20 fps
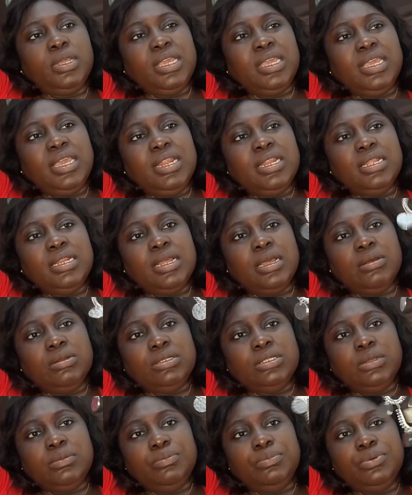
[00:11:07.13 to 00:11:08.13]
Get it
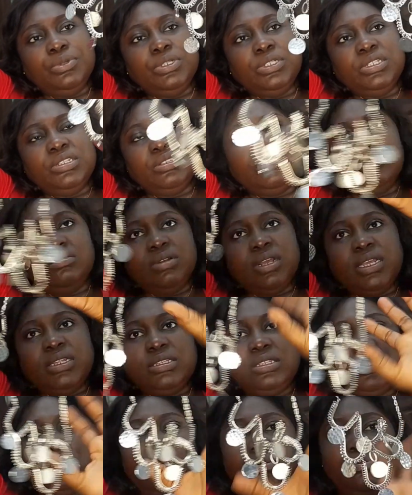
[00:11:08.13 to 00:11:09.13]
out and put it in the
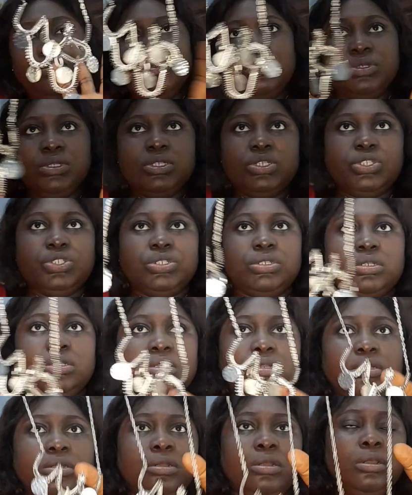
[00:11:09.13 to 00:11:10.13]
right
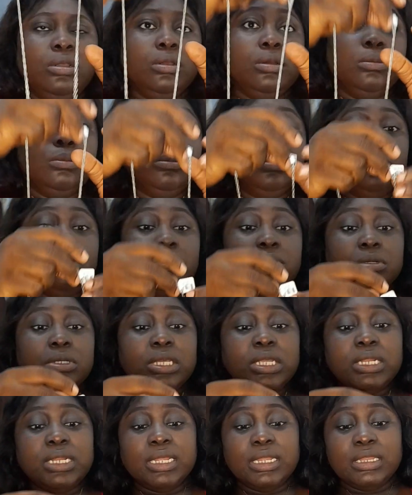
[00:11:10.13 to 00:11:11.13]
position. But
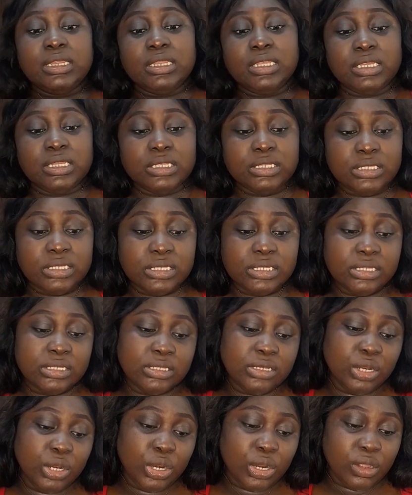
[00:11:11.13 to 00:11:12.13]
looking at this, this
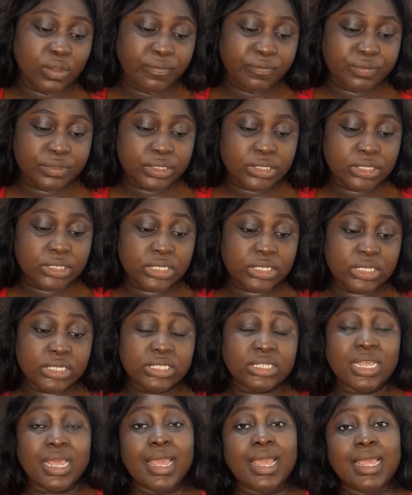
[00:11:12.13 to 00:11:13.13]
is Loft. This
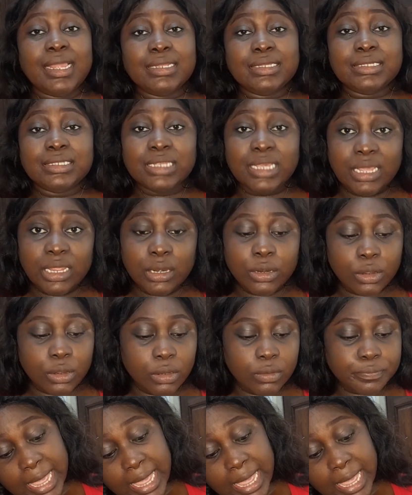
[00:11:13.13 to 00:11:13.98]
is Ann Taylor.